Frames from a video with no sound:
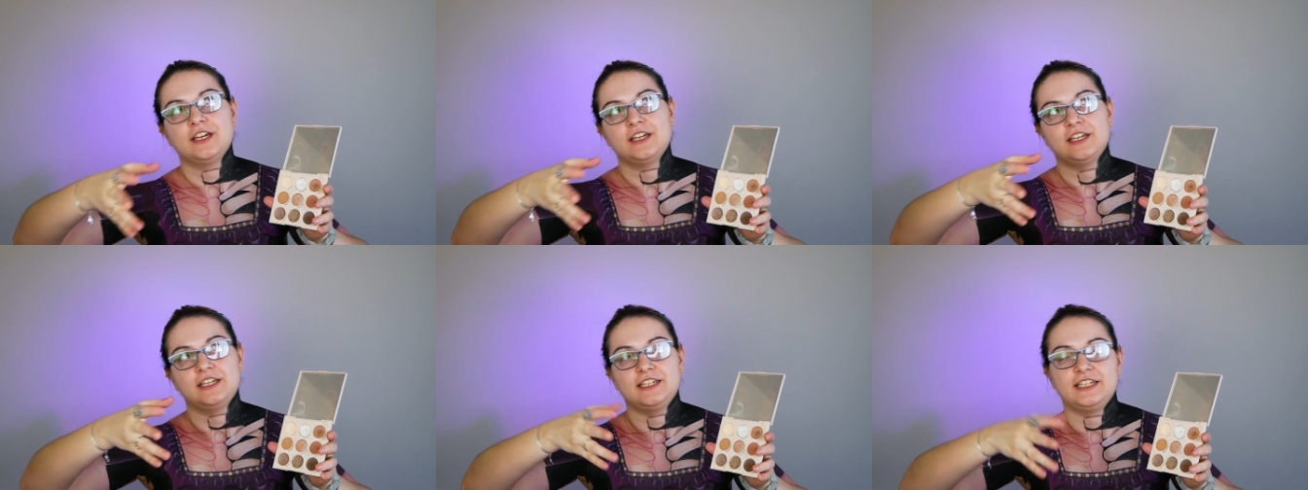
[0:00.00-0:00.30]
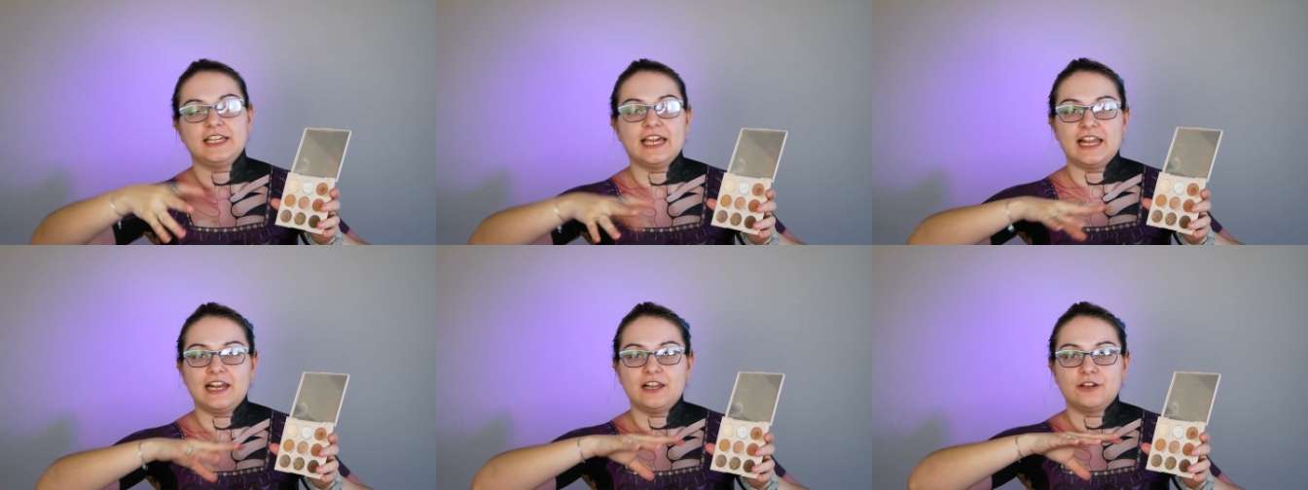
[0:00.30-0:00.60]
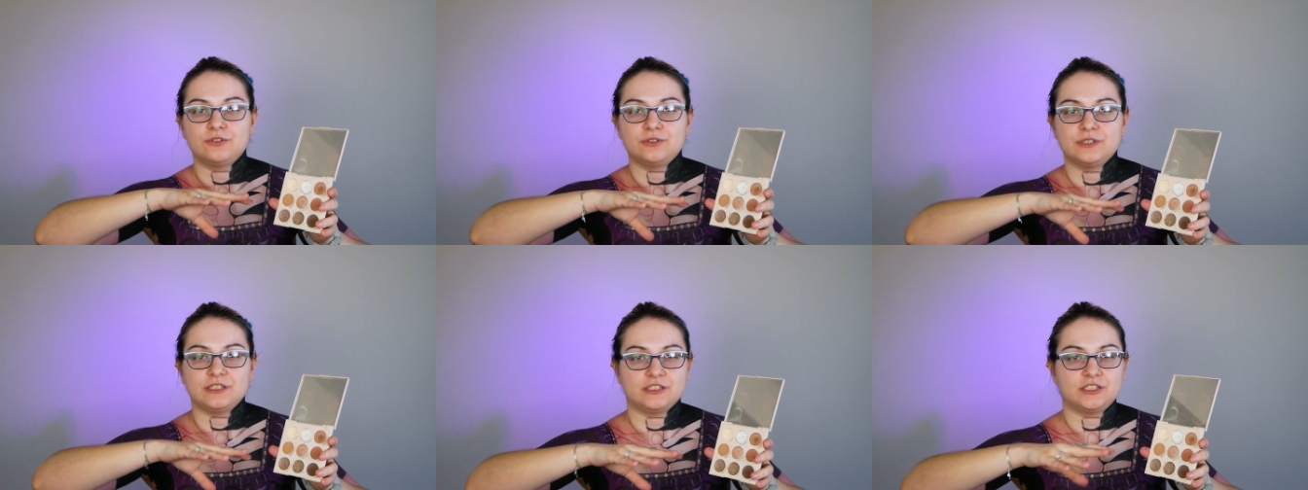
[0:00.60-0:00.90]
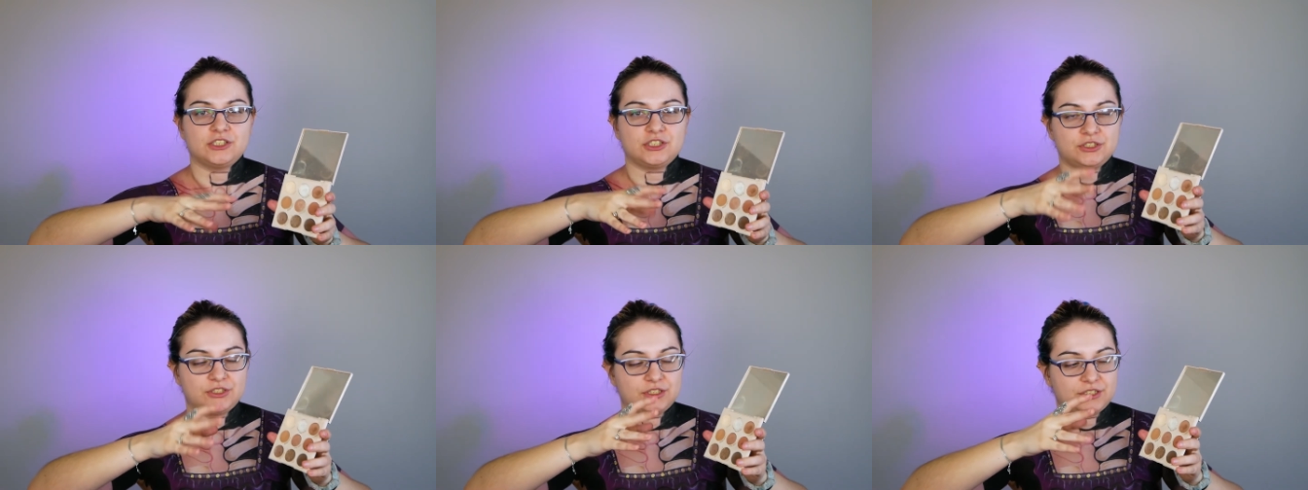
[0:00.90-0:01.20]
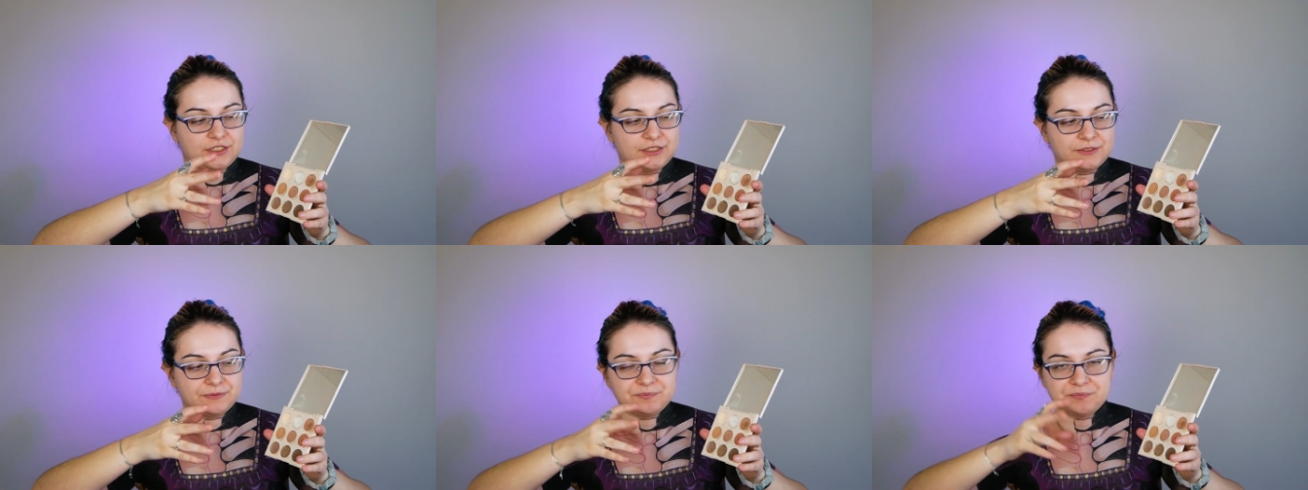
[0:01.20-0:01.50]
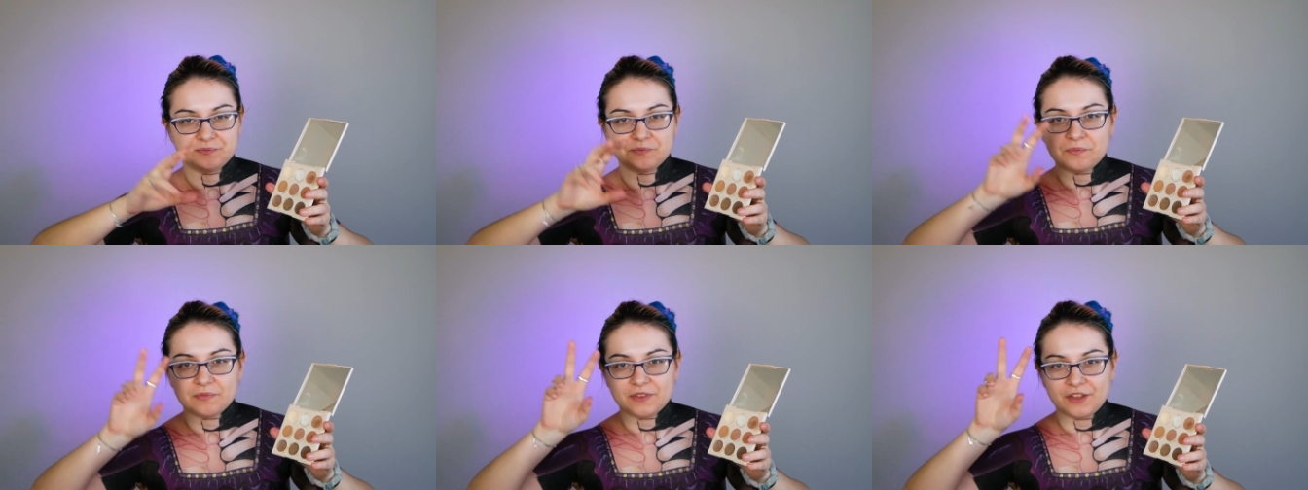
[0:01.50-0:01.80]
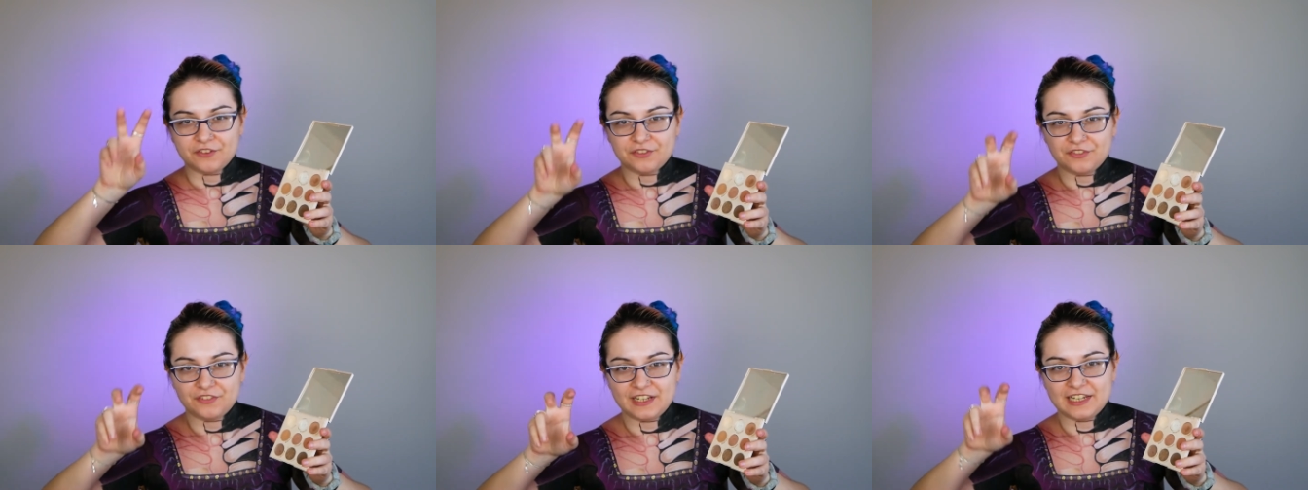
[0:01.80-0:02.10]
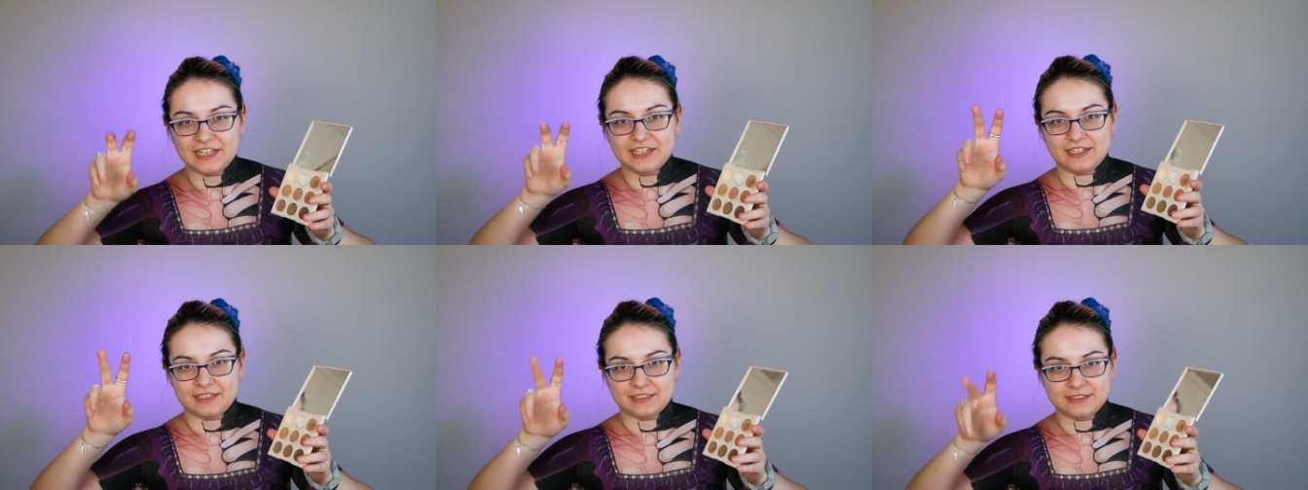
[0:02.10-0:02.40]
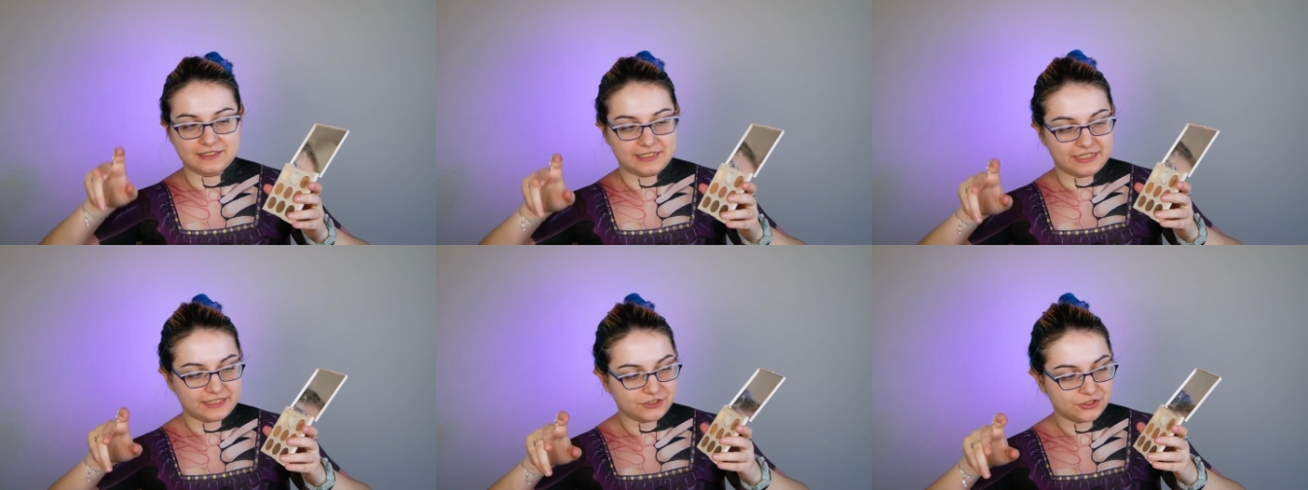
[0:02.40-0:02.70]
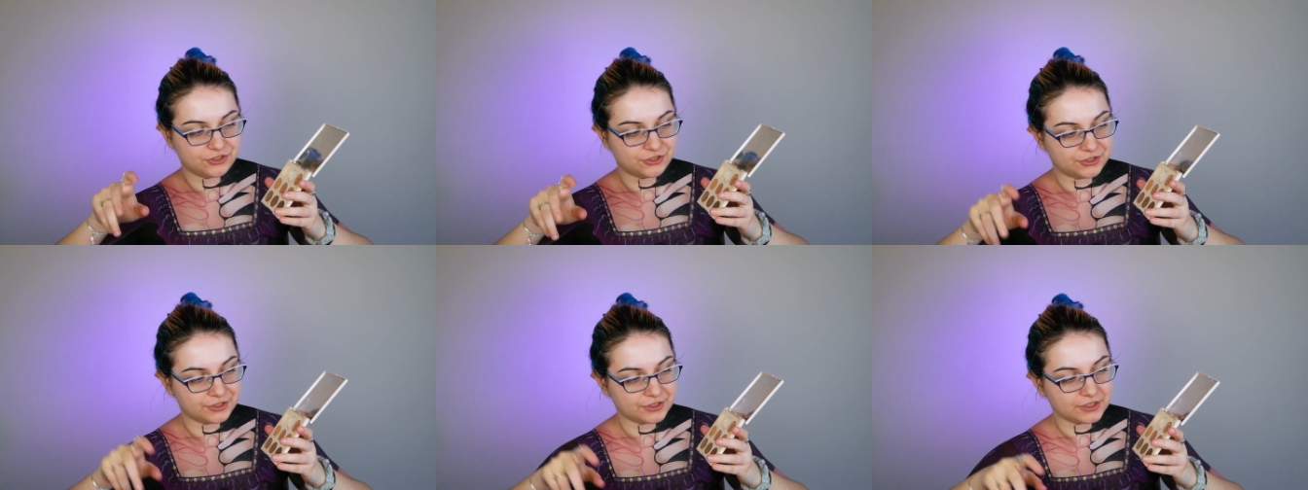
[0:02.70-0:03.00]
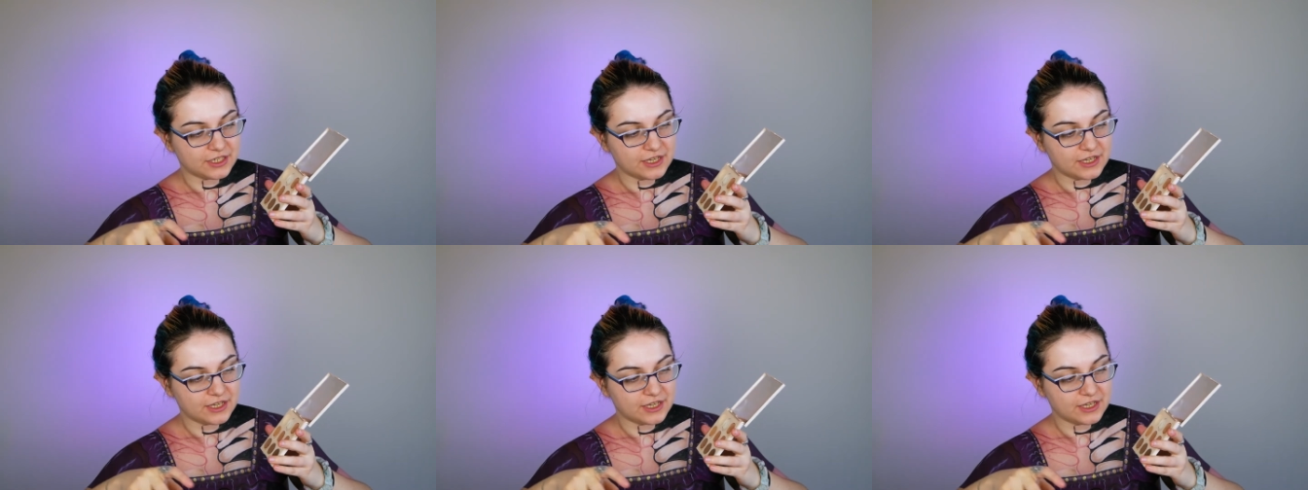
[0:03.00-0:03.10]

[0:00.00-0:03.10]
yellowish feeling and texture.